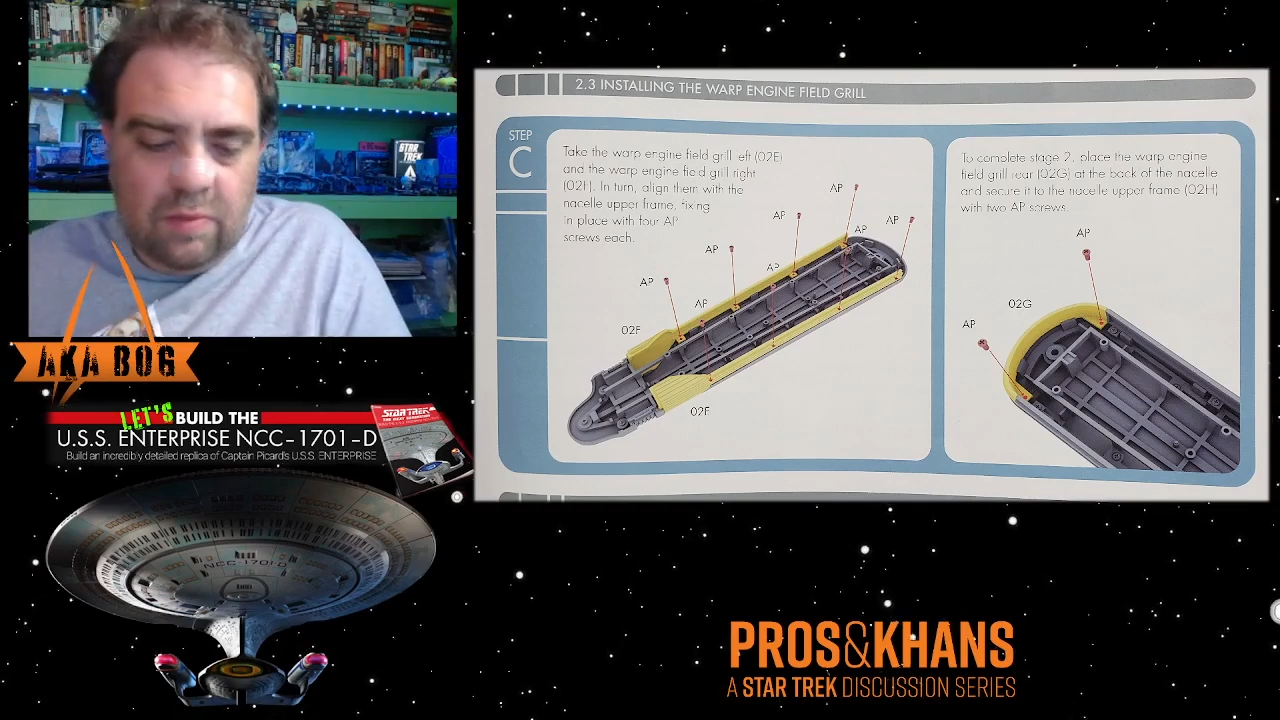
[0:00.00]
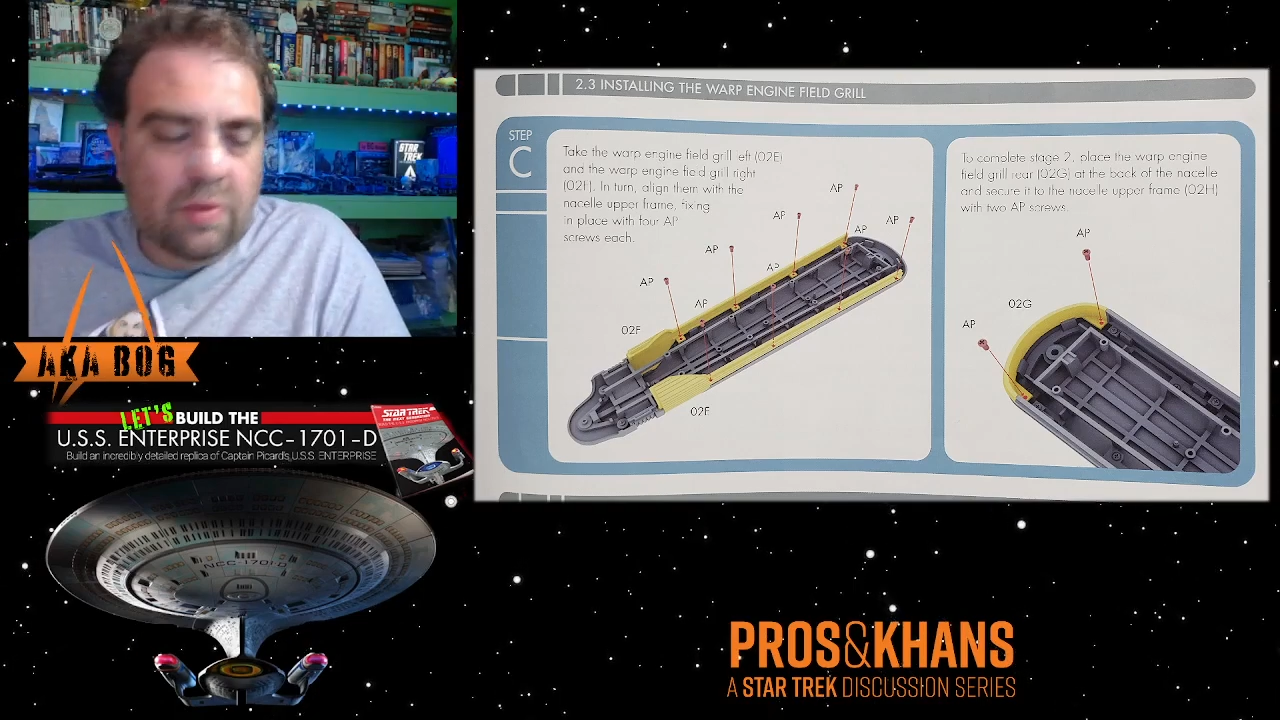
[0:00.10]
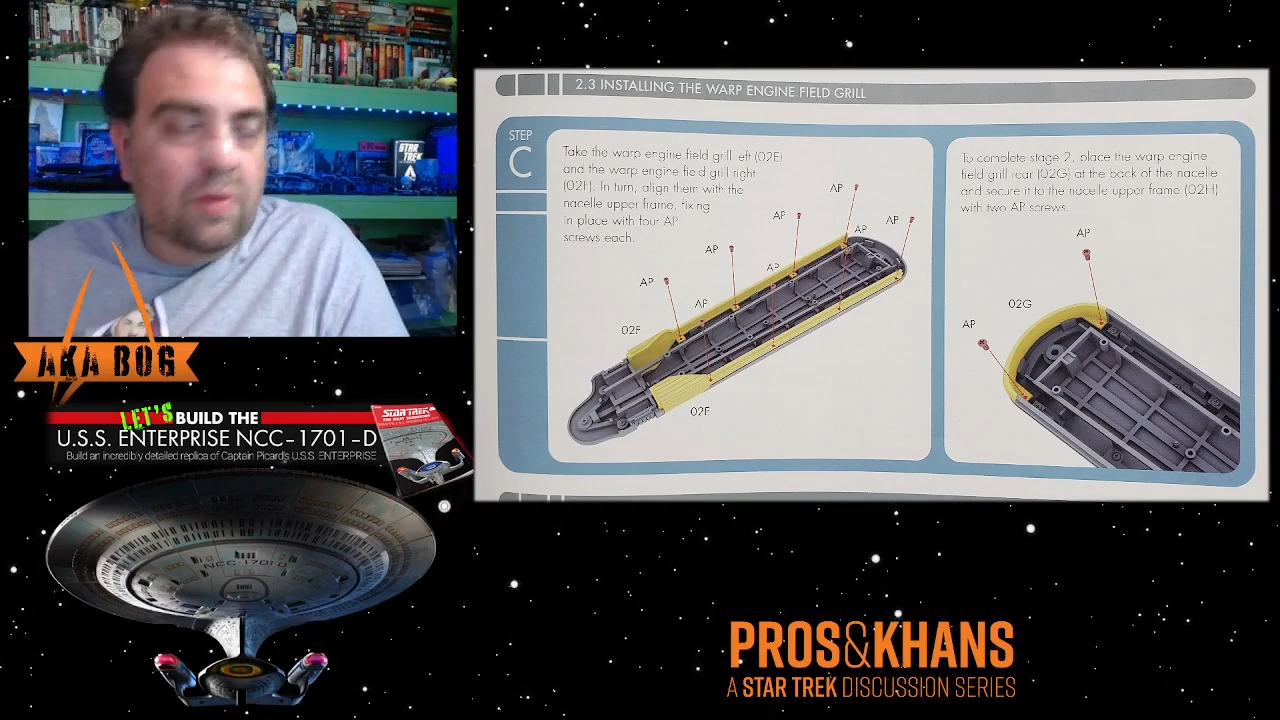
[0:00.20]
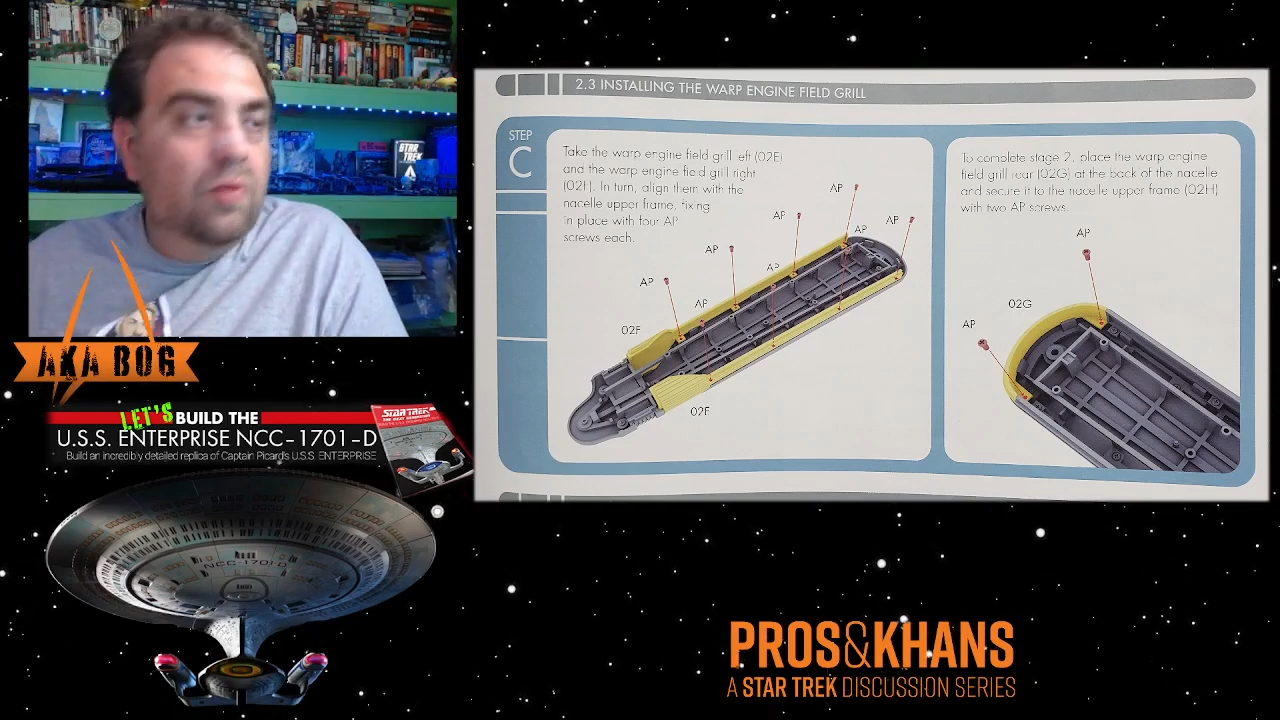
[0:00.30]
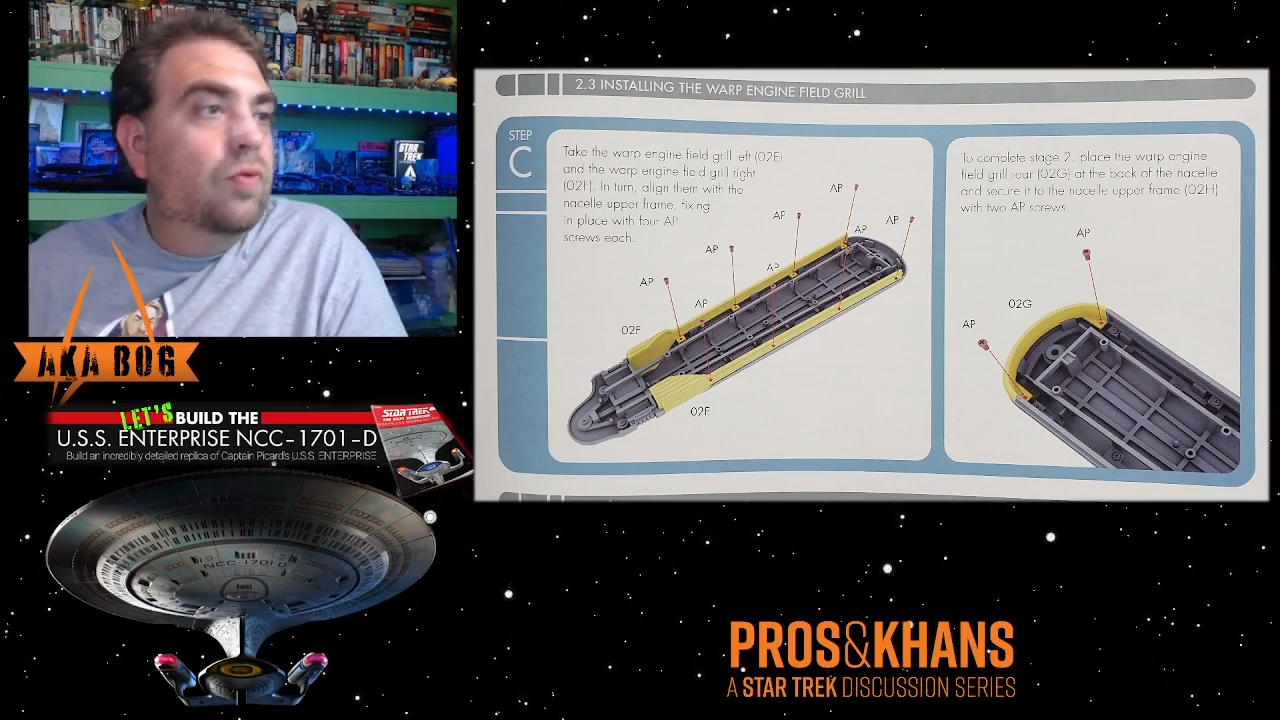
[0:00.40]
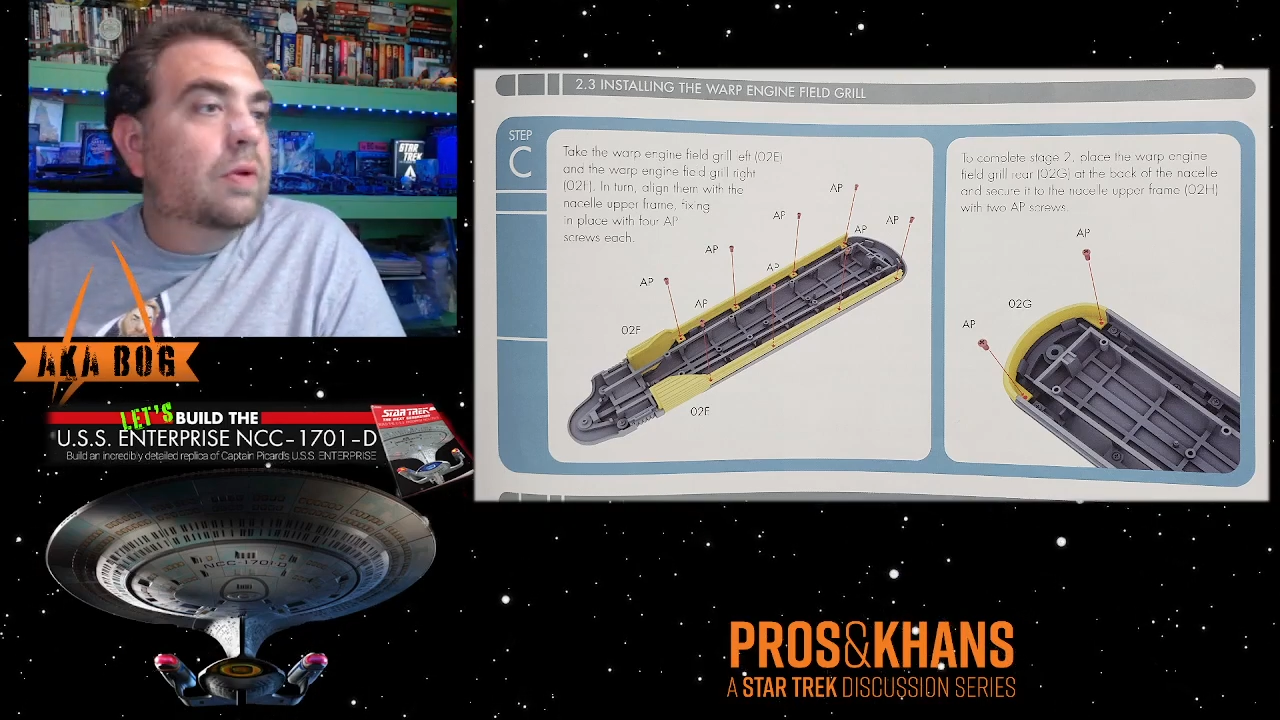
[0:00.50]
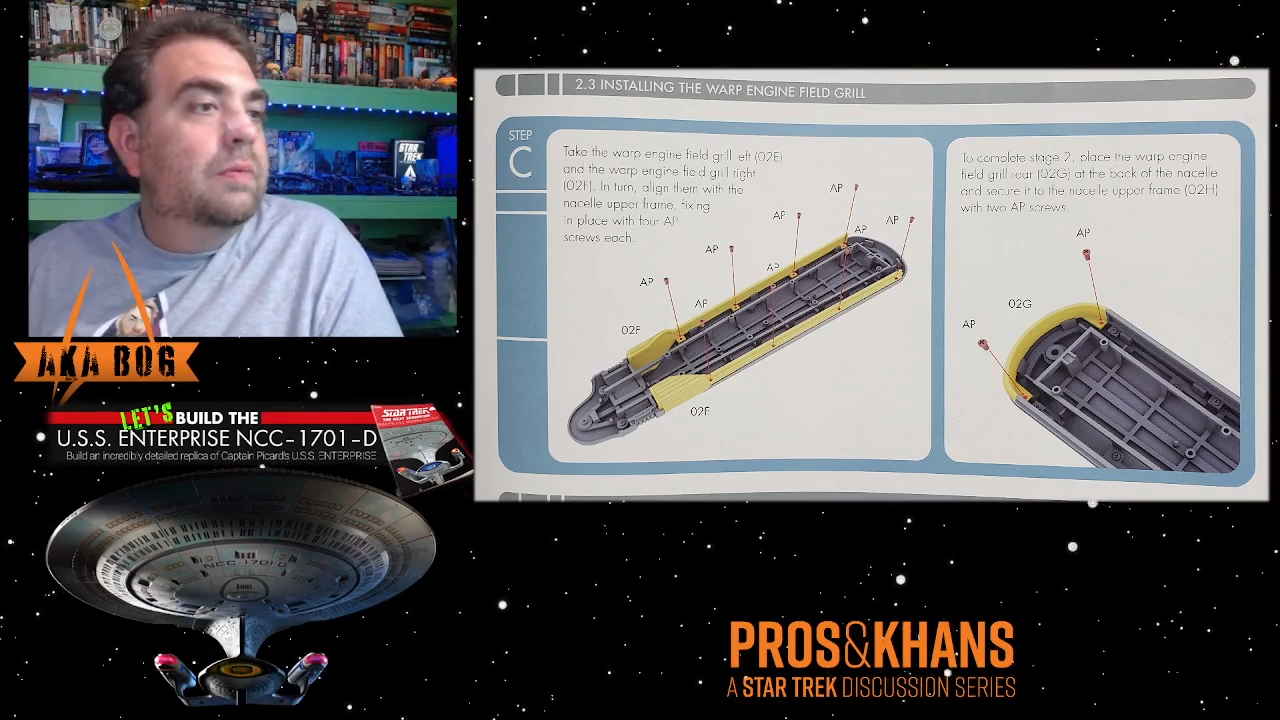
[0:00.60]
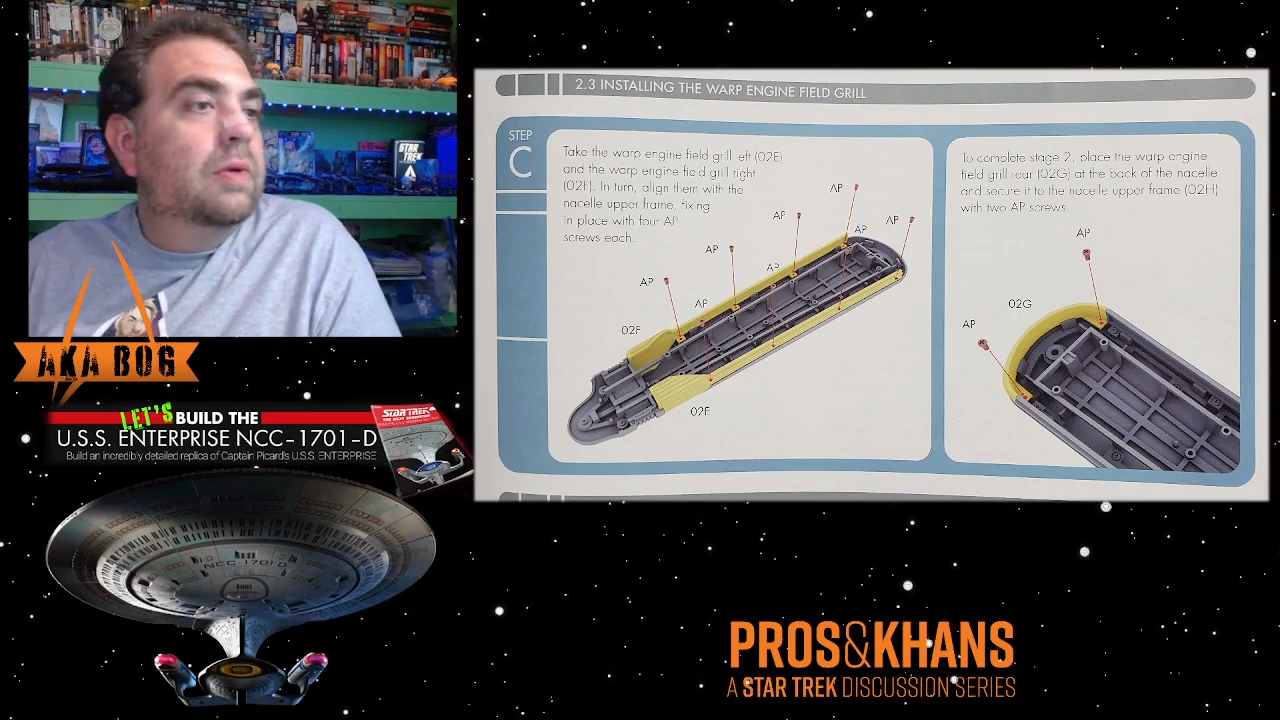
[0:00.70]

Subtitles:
Oh, let